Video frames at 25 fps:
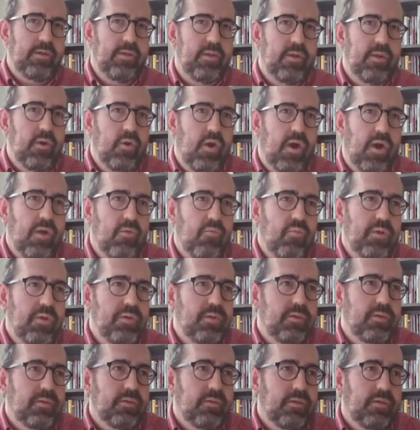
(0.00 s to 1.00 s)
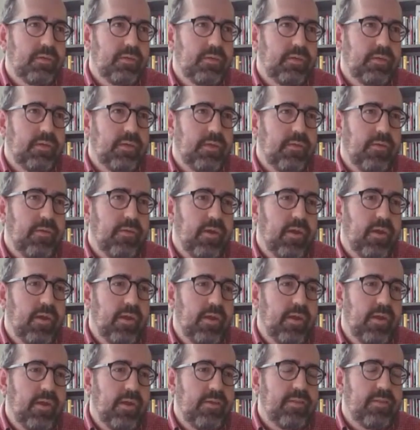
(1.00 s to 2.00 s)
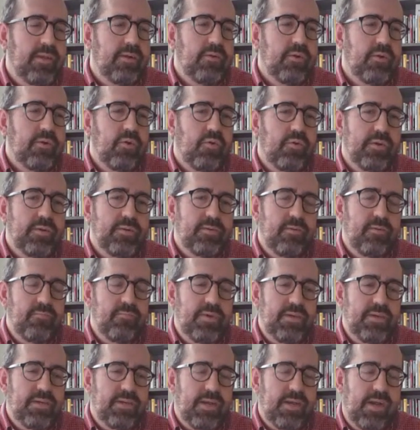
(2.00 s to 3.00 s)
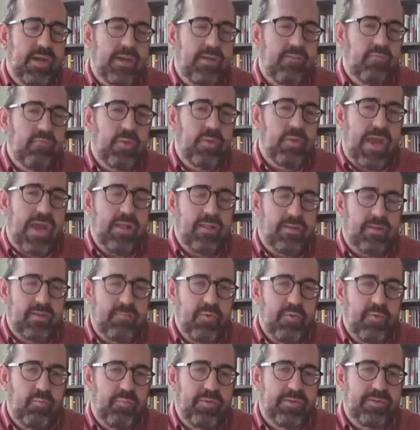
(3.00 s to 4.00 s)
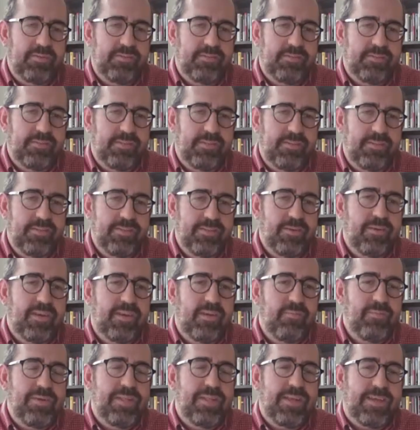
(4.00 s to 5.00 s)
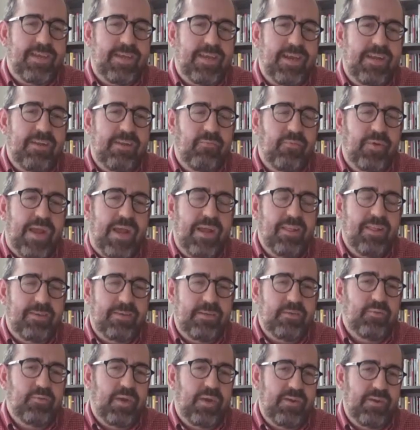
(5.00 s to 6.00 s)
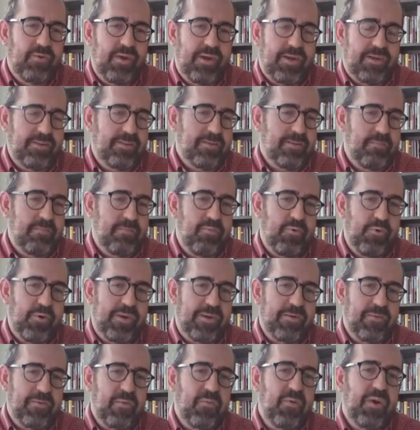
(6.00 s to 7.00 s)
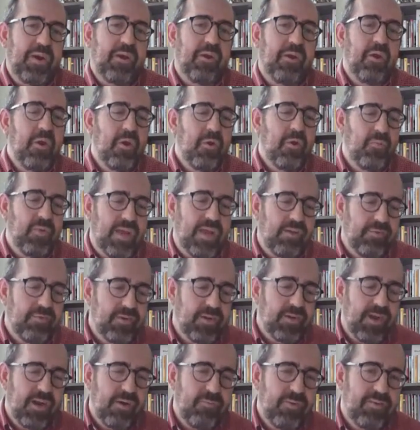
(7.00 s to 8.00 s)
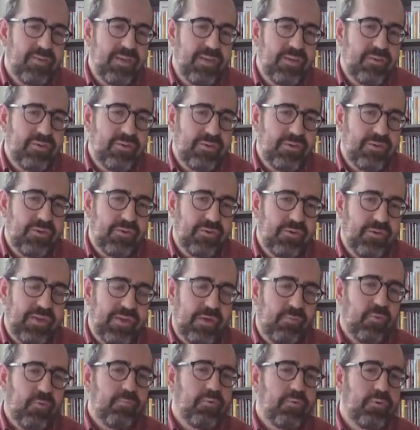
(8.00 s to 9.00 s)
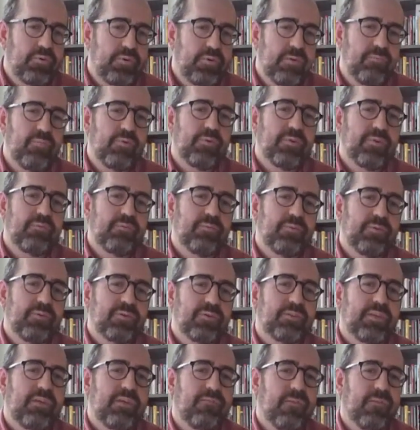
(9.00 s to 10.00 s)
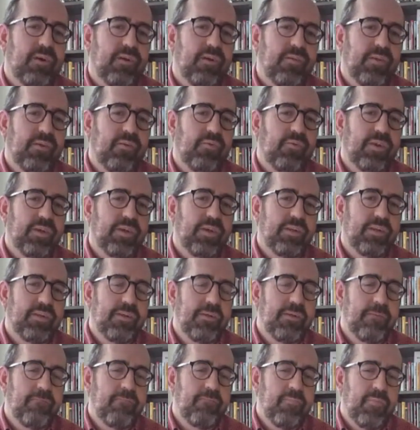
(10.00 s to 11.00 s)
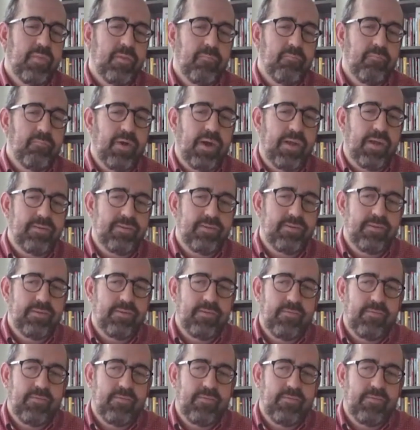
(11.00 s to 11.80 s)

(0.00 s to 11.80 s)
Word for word: you know, I wonder, is there going to be a kind of reality moment is there going to be like kind of reality train wreck at some point where we have our decarbonization goals and we're pushing more and more stuff on the grid, but